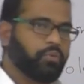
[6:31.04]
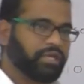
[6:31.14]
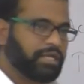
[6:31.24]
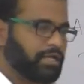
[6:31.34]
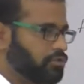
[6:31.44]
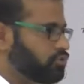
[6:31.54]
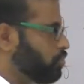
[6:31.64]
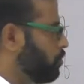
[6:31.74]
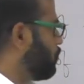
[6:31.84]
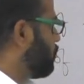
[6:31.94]
we can
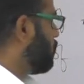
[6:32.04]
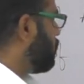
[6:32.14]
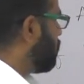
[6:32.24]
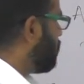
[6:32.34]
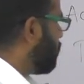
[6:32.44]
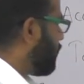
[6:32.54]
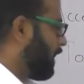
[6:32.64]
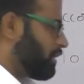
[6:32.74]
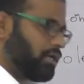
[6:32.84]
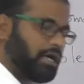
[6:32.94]
also
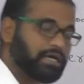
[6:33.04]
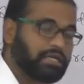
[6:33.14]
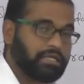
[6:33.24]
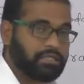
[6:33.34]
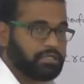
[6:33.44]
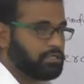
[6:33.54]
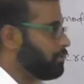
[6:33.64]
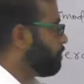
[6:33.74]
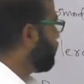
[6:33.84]
agree that